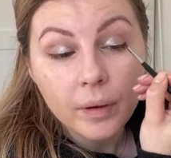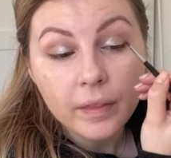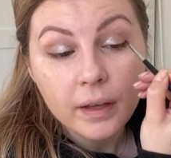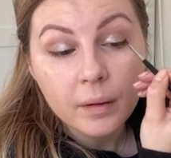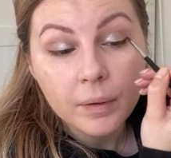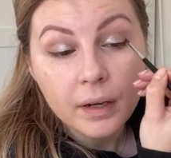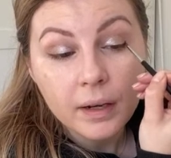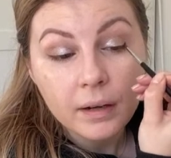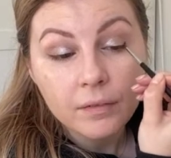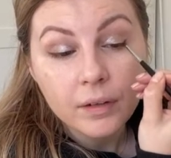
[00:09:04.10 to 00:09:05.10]
I think I'm going to
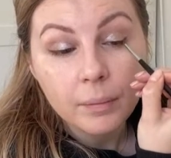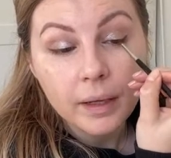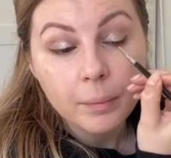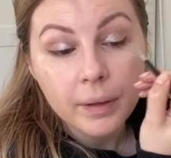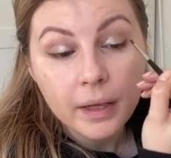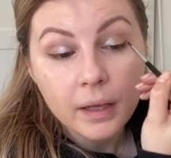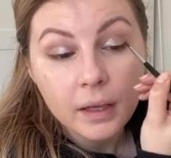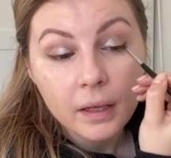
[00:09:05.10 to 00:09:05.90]
have to maybe